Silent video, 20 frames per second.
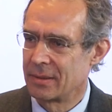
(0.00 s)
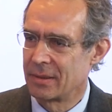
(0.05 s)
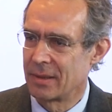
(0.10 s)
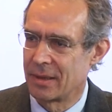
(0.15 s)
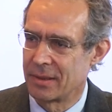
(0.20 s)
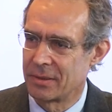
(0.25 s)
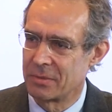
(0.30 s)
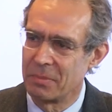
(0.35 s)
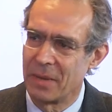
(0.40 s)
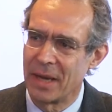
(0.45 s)

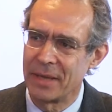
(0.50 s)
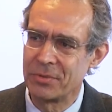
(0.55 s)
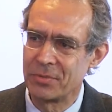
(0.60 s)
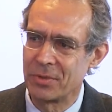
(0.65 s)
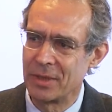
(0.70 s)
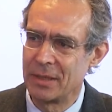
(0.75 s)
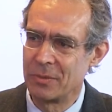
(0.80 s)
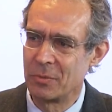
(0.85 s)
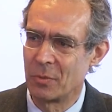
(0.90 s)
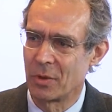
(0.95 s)
And my
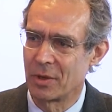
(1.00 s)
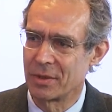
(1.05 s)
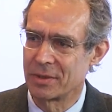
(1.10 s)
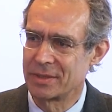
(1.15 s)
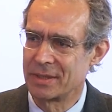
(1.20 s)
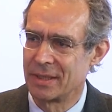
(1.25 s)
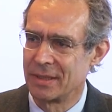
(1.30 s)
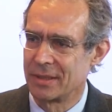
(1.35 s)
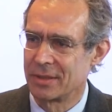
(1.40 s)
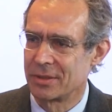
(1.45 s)
dream
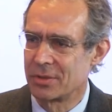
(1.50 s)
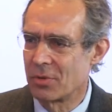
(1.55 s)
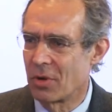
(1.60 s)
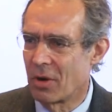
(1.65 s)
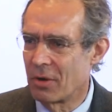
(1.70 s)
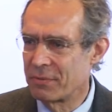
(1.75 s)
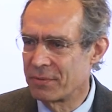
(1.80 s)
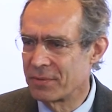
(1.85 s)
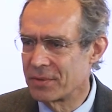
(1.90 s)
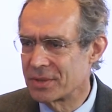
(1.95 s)
was to
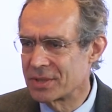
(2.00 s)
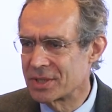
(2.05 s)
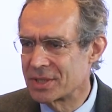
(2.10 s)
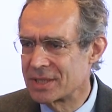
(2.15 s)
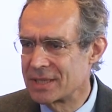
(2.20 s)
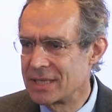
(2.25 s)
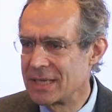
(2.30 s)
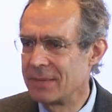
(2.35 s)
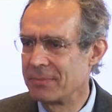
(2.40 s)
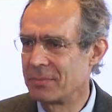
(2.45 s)
offer a
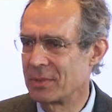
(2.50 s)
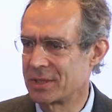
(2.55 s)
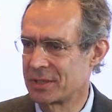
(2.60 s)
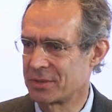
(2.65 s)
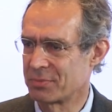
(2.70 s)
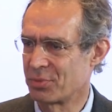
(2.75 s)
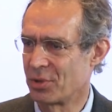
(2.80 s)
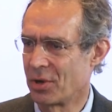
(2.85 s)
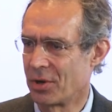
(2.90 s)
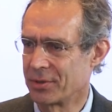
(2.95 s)
seamless
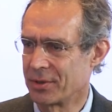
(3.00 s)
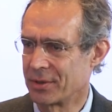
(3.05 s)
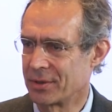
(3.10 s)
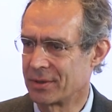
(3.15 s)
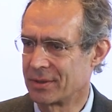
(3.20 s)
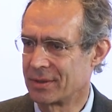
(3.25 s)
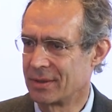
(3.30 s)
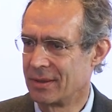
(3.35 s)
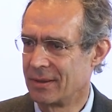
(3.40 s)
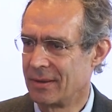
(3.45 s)

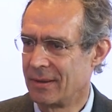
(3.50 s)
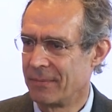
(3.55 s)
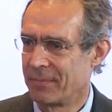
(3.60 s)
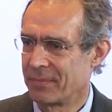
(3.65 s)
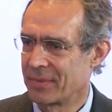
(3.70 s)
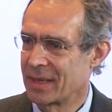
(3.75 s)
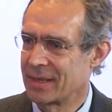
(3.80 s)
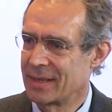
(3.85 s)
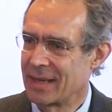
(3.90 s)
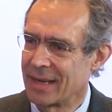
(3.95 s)
product
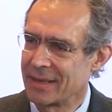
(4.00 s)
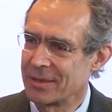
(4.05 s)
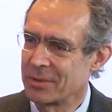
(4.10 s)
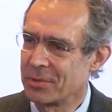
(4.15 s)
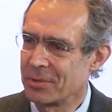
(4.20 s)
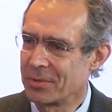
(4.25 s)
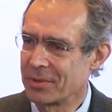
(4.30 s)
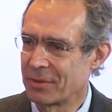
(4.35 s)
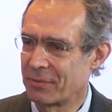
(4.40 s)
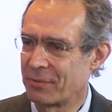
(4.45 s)
that had
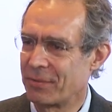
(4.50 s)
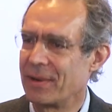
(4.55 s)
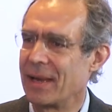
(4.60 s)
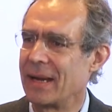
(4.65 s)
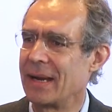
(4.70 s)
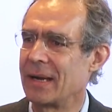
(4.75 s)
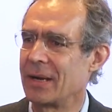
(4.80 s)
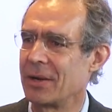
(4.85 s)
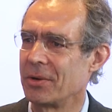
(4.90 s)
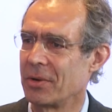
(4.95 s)
all the
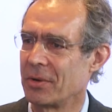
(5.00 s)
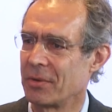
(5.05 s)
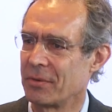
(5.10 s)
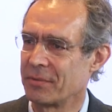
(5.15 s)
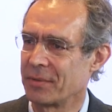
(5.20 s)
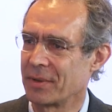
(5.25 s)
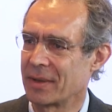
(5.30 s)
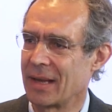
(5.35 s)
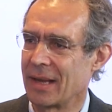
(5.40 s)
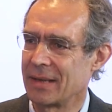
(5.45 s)
flair
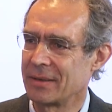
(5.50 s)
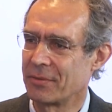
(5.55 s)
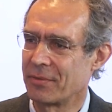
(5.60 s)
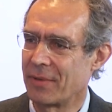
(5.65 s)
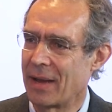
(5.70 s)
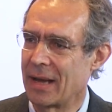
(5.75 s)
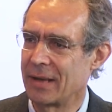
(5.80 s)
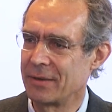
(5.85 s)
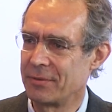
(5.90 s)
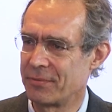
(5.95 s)
of a kind of
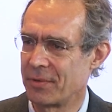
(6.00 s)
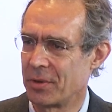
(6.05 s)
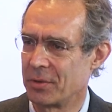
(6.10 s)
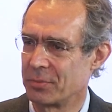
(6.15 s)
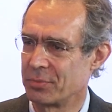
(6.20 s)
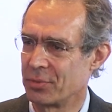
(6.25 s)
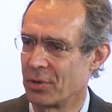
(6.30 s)
iPhone